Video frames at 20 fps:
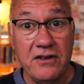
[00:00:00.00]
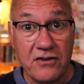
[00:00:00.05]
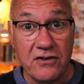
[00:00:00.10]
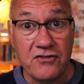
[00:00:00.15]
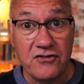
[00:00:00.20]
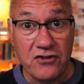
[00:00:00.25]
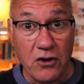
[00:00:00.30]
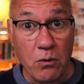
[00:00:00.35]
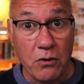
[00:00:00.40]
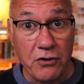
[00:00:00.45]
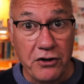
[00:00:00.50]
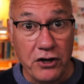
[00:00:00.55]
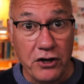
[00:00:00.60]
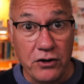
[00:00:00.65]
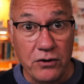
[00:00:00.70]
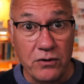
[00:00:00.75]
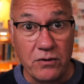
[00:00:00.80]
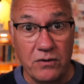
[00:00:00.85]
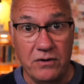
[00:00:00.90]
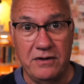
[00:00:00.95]
so will
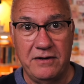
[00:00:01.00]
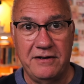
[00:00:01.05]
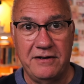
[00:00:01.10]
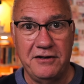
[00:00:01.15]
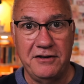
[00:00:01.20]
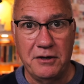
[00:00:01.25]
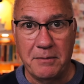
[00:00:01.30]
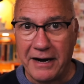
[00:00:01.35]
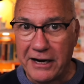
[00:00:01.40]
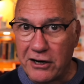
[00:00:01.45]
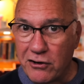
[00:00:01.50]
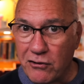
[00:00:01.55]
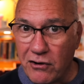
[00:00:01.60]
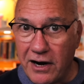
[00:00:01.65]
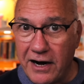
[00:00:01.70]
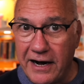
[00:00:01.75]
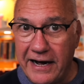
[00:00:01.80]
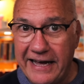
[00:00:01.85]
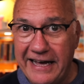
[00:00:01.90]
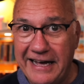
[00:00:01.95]
you. You might cry,